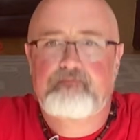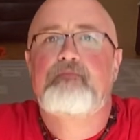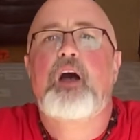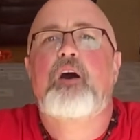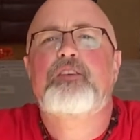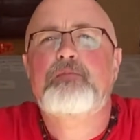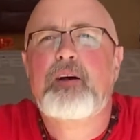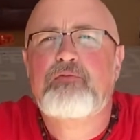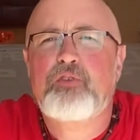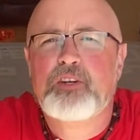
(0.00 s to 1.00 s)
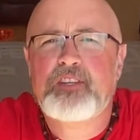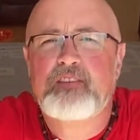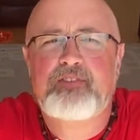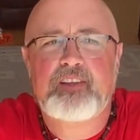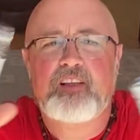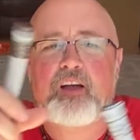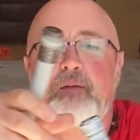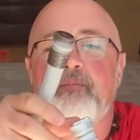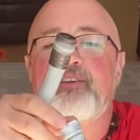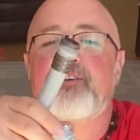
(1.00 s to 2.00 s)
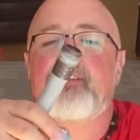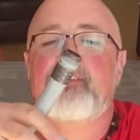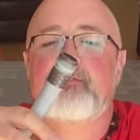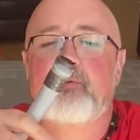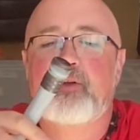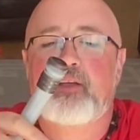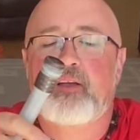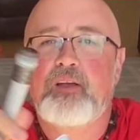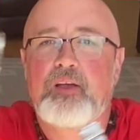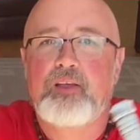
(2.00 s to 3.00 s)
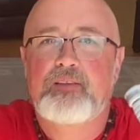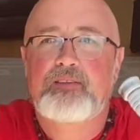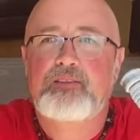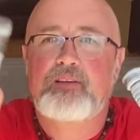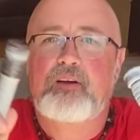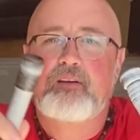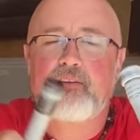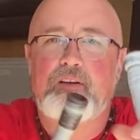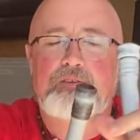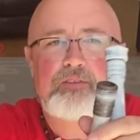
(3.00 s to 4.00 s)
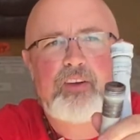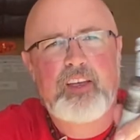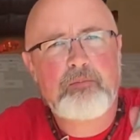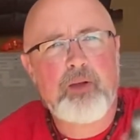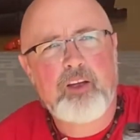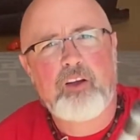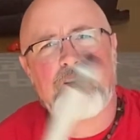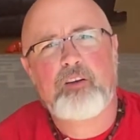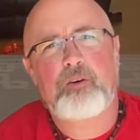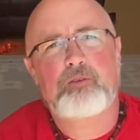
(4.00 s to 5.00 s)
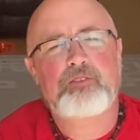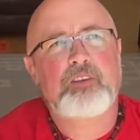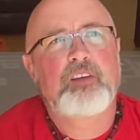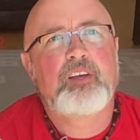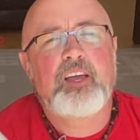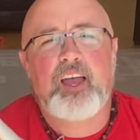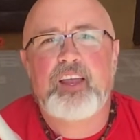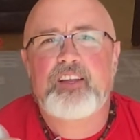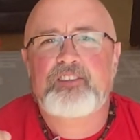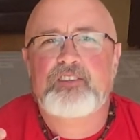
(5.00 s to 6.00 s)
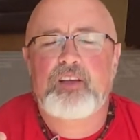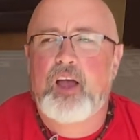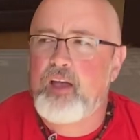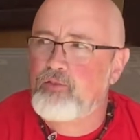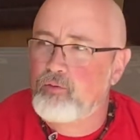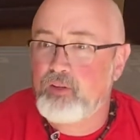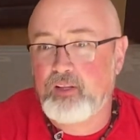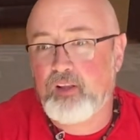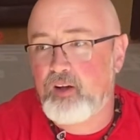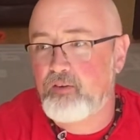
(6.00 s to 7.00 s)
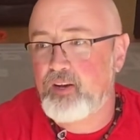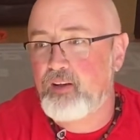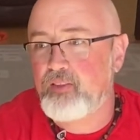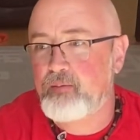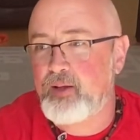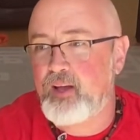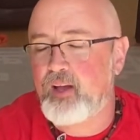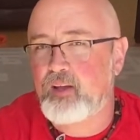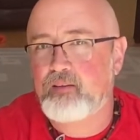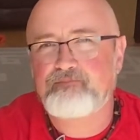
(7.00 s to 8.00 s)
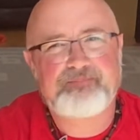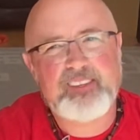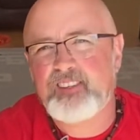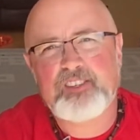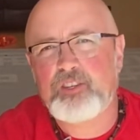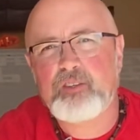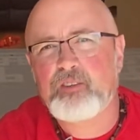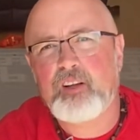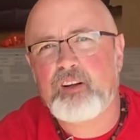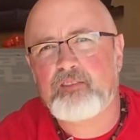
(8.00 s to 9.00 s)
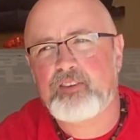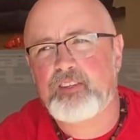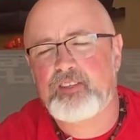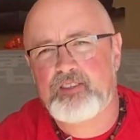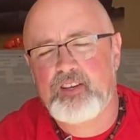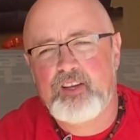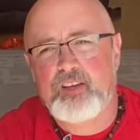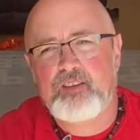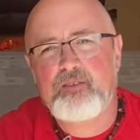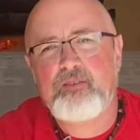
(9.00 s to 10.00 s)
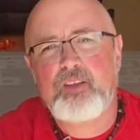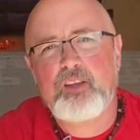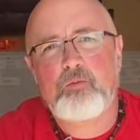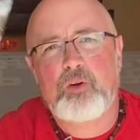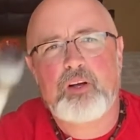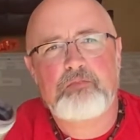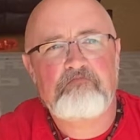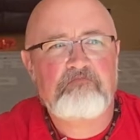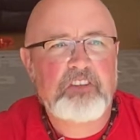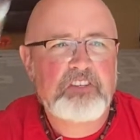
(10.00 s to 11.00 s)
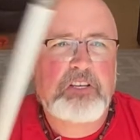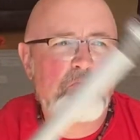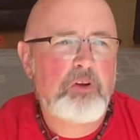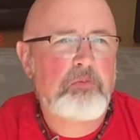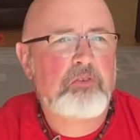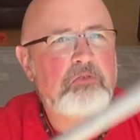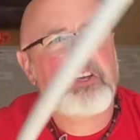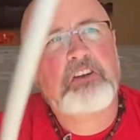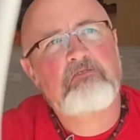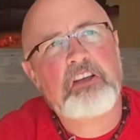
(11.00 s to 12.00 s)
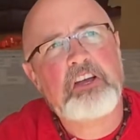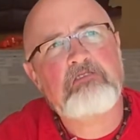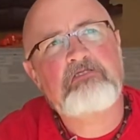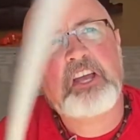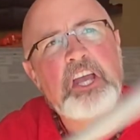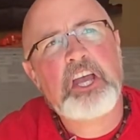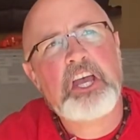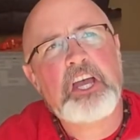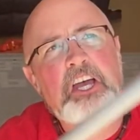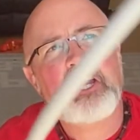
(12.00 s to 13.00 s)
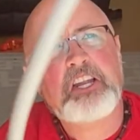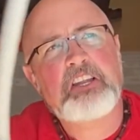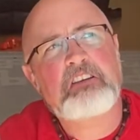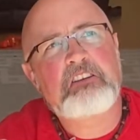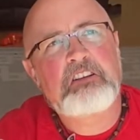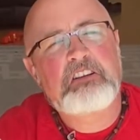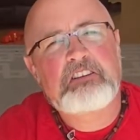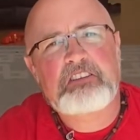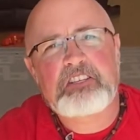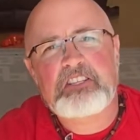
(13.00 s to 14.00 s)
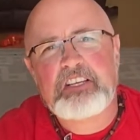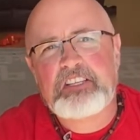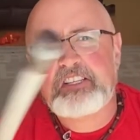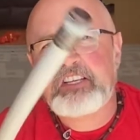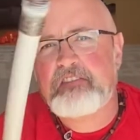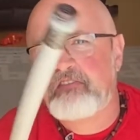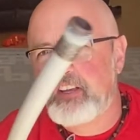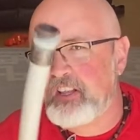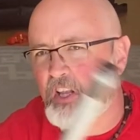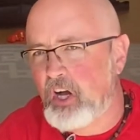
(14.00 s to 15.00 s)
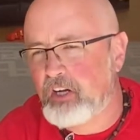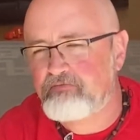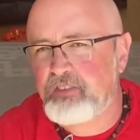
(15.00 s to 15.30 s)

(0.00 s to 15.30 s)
No, it's about 14 feet long. I measured it this morning. This is a garden hose. If I get my garden hose and I have a really long one out in the back, it's too long for this. You need one that's somewhere between around 10 to 16 feet long.